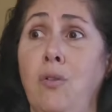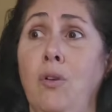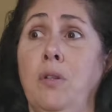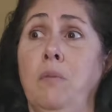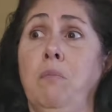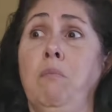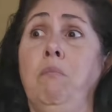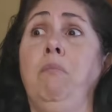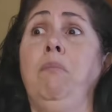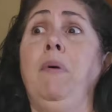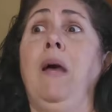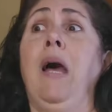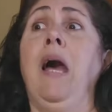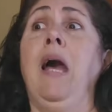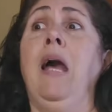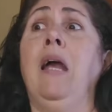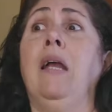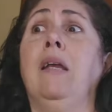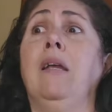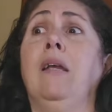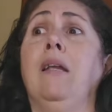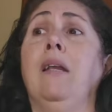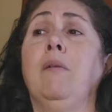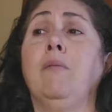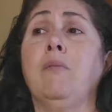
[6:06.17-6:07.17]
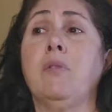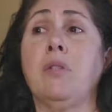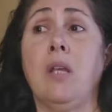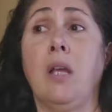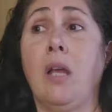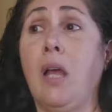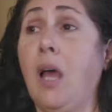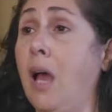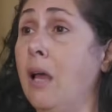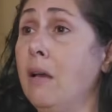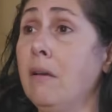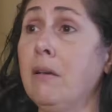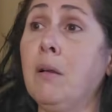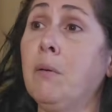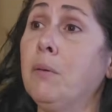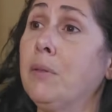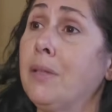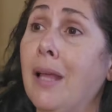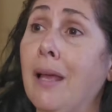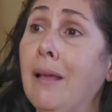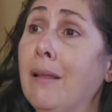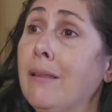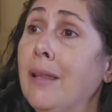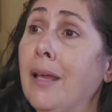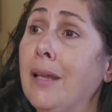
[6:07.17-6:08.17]
looked back and I was like, I don't know what
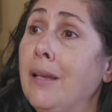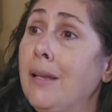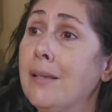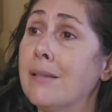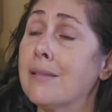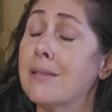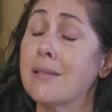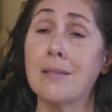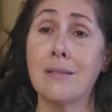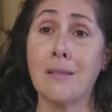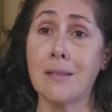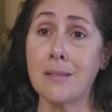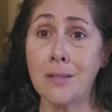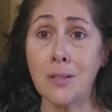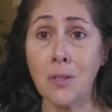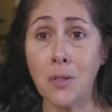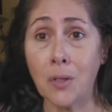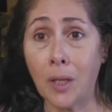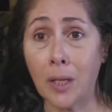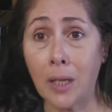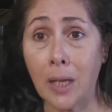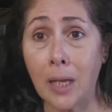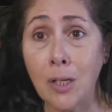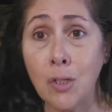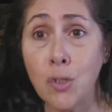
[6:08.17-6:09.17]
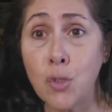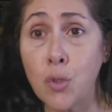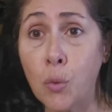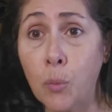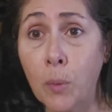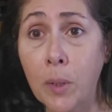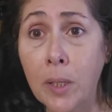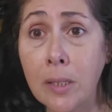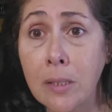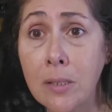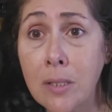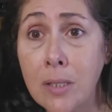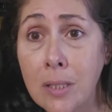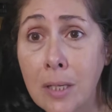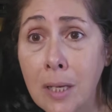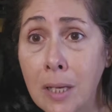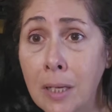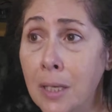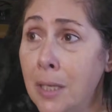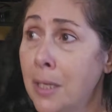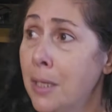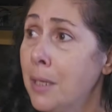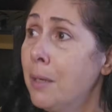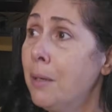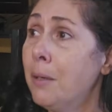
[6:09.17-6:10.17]
the hell that is. It doesn't look like angel wings.
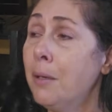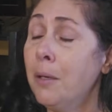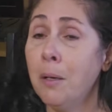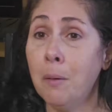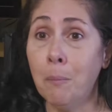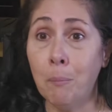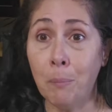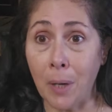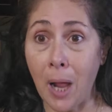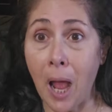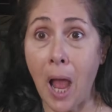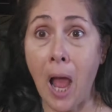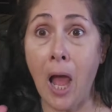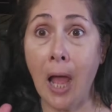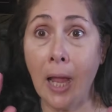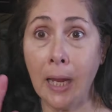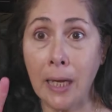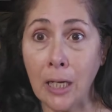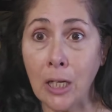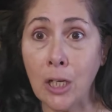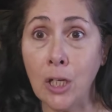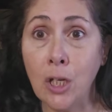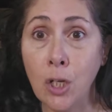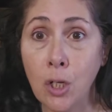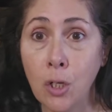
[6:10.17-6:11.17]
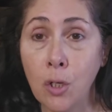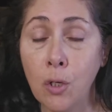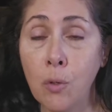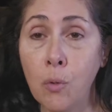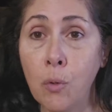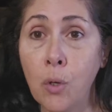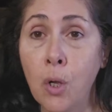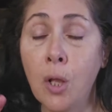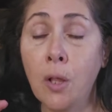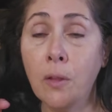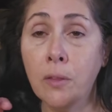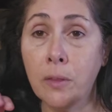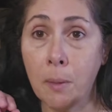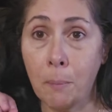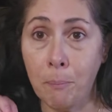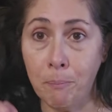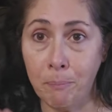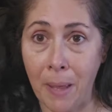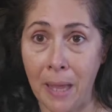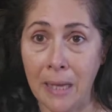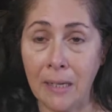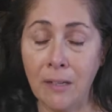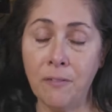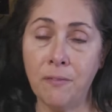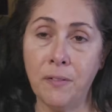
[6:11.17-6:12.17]
But I knew the
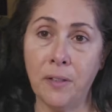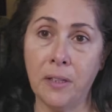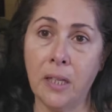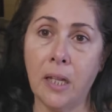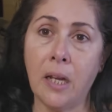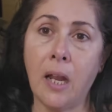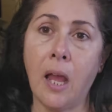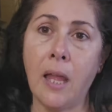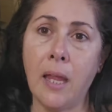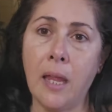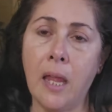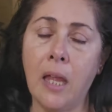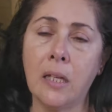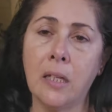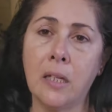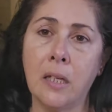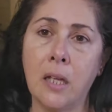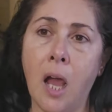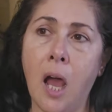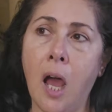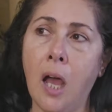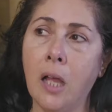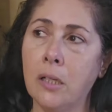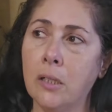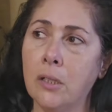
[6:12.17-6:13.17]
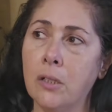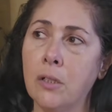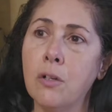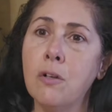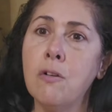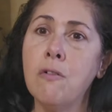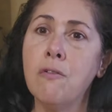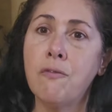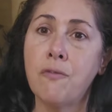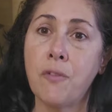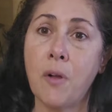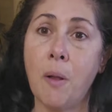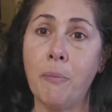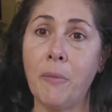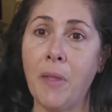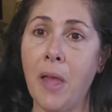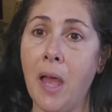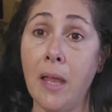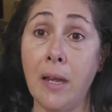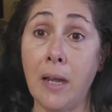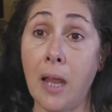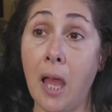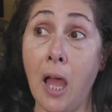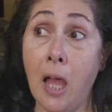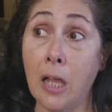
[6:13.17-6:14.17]
benefit that I had gotten from
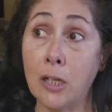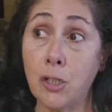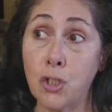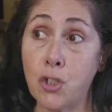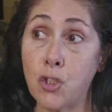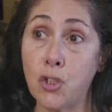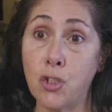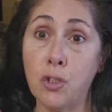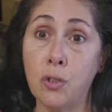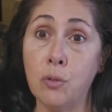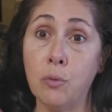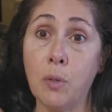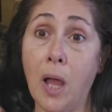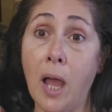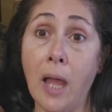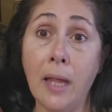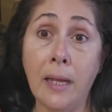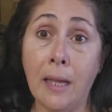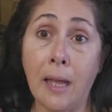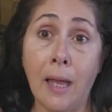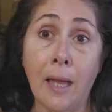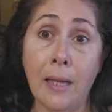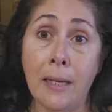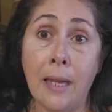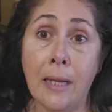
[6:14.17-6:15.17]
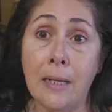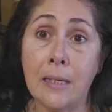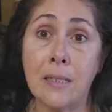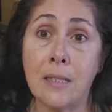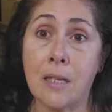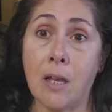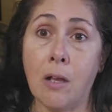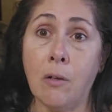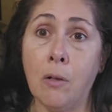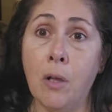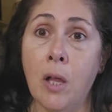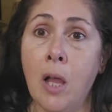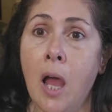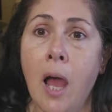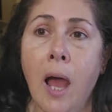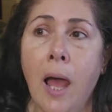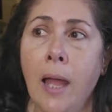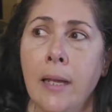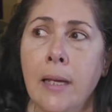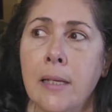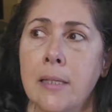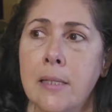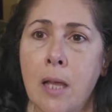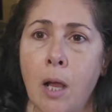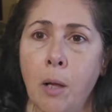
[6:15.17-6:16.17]
that. And I just knew I had to
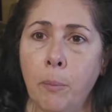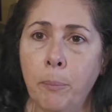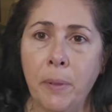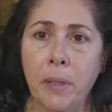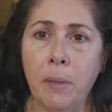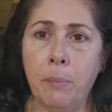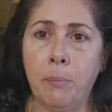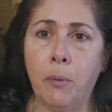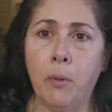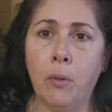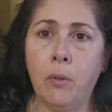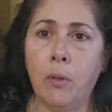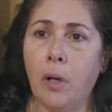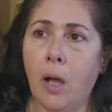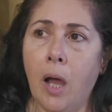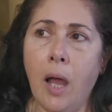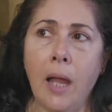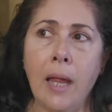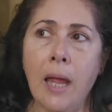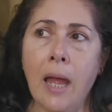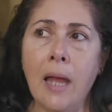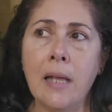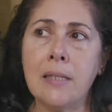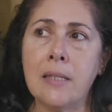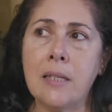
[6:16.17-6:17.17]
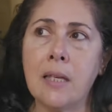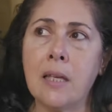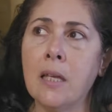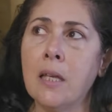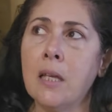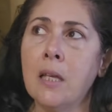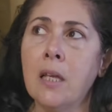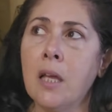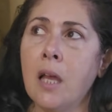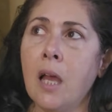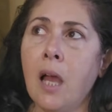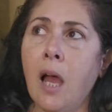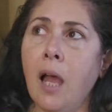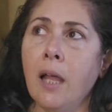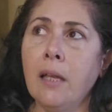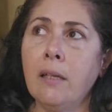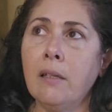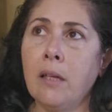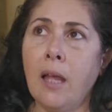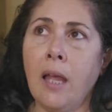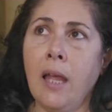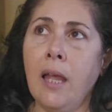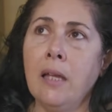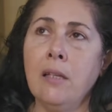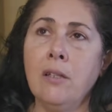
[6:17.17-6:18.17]
tell people. I
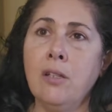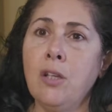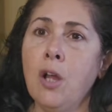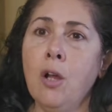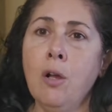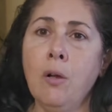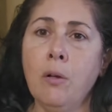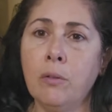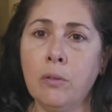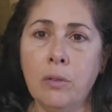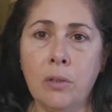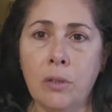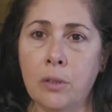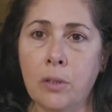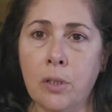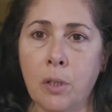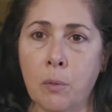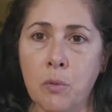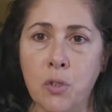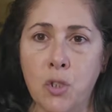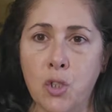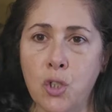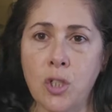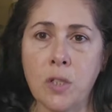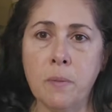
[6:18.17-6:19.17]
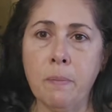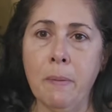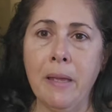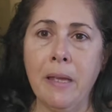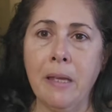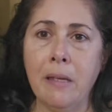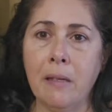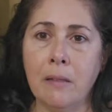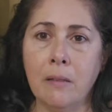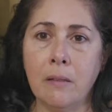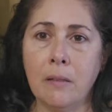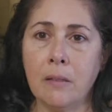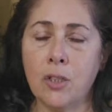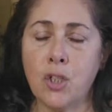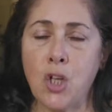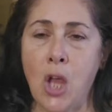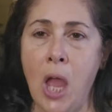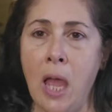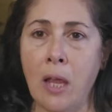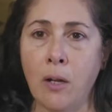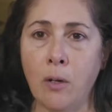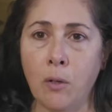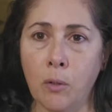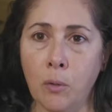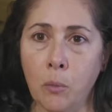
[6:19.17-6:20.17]
had no, there was just me,
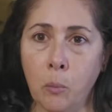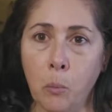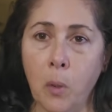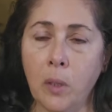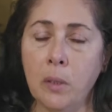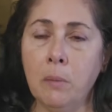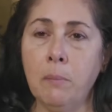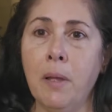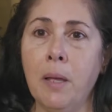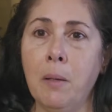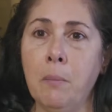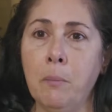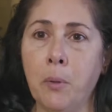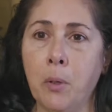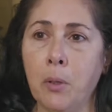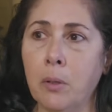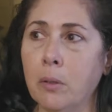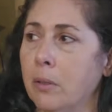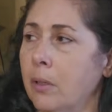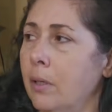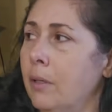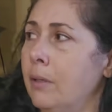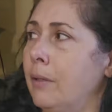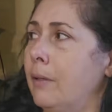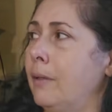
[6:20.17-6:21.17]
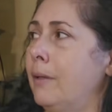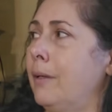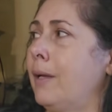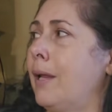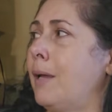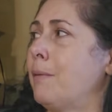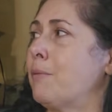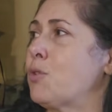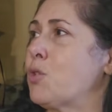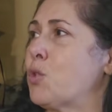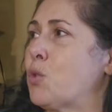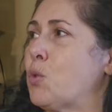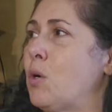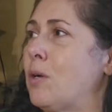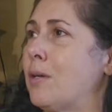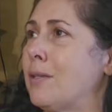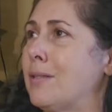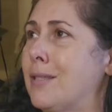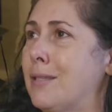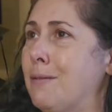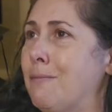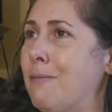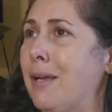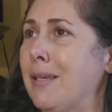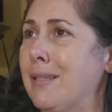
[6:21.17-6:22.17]
channel, one member. I was talking
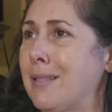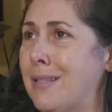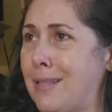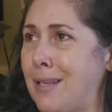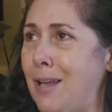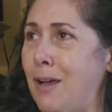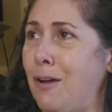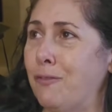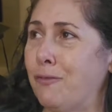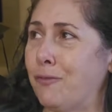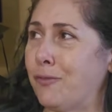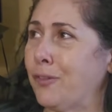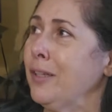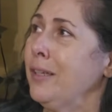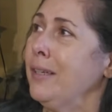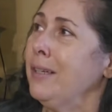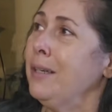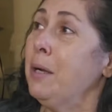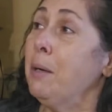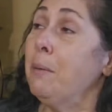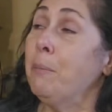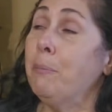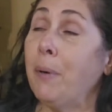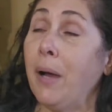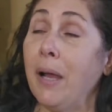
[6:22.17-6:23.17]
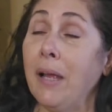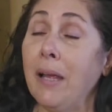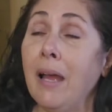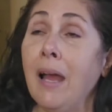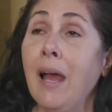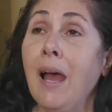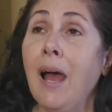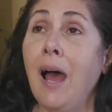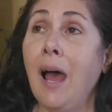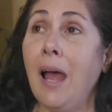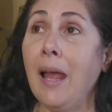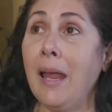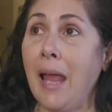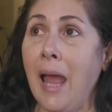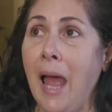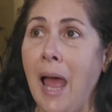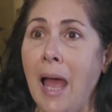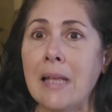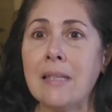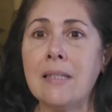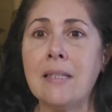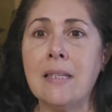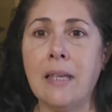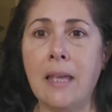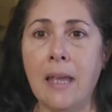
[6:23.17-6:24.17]
to myself, but I
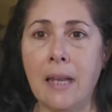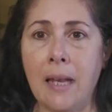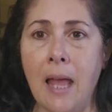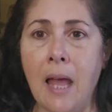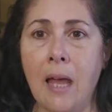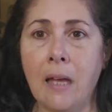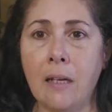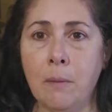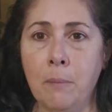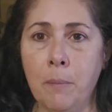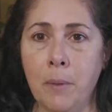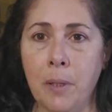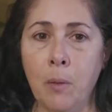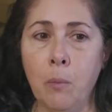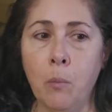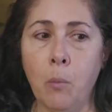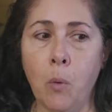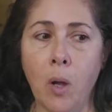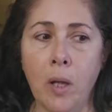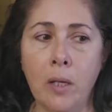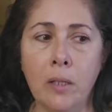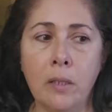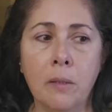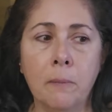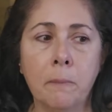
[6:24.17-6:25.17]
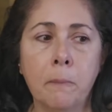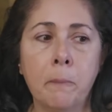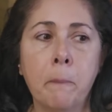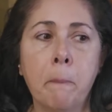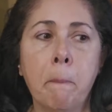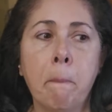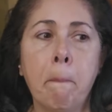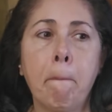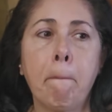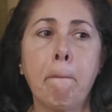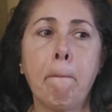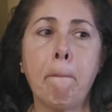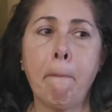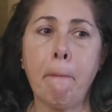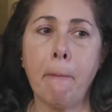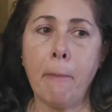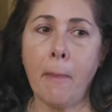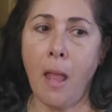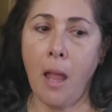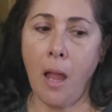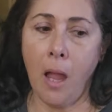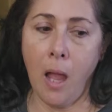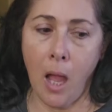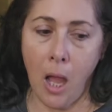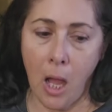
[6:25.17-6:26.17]
had to get out of me what
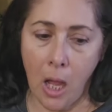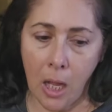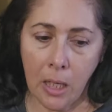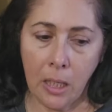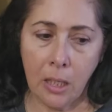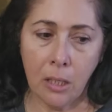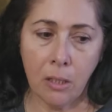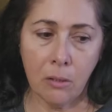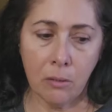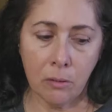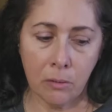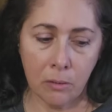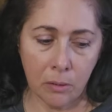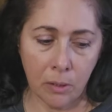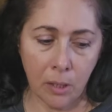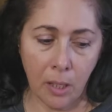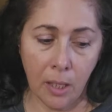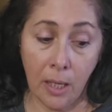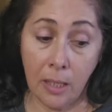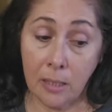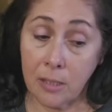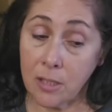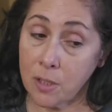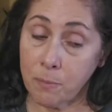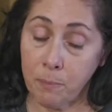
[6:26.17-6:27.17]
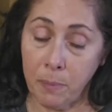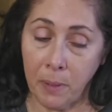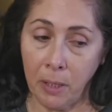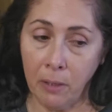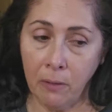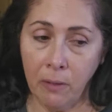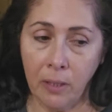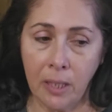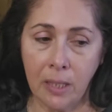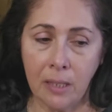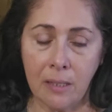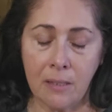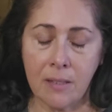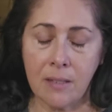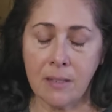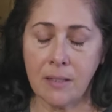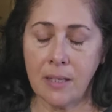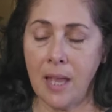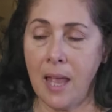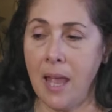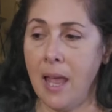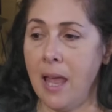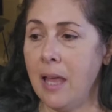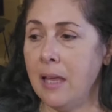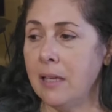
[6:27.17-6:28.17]
I experienced.
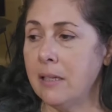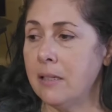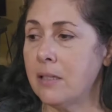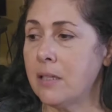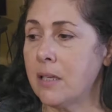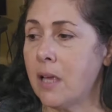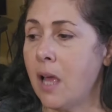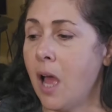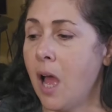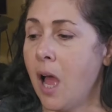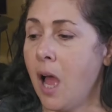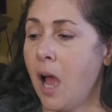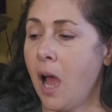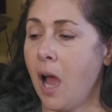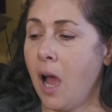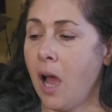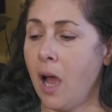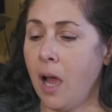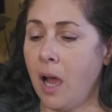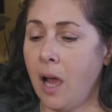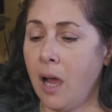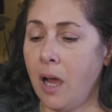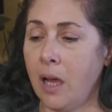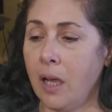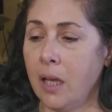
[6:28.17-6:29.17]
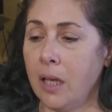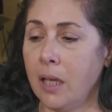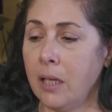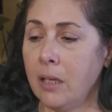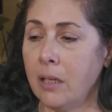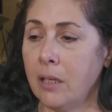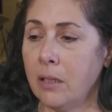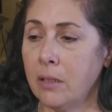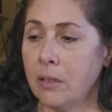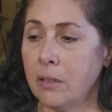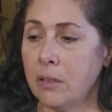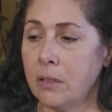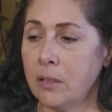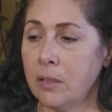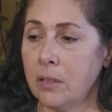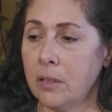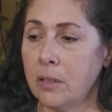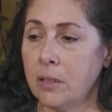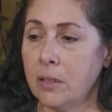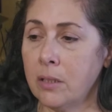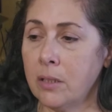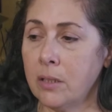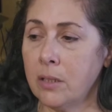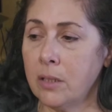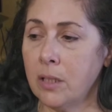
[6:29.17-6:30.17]
And I
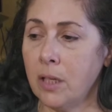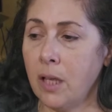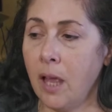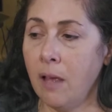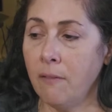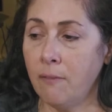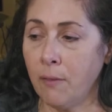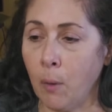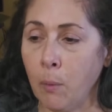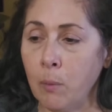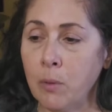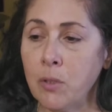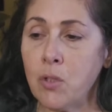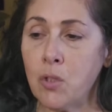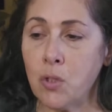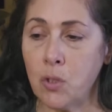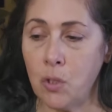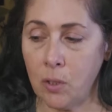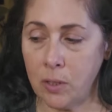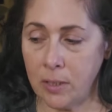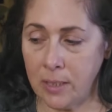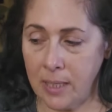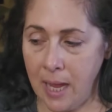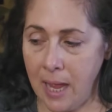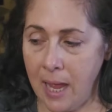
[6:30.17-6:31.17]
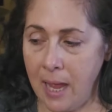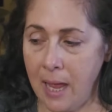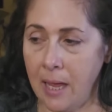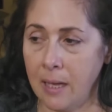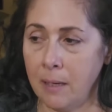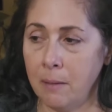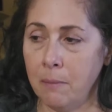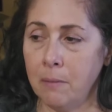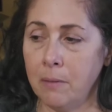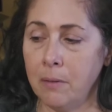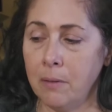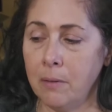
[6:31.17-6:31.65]
have always looked at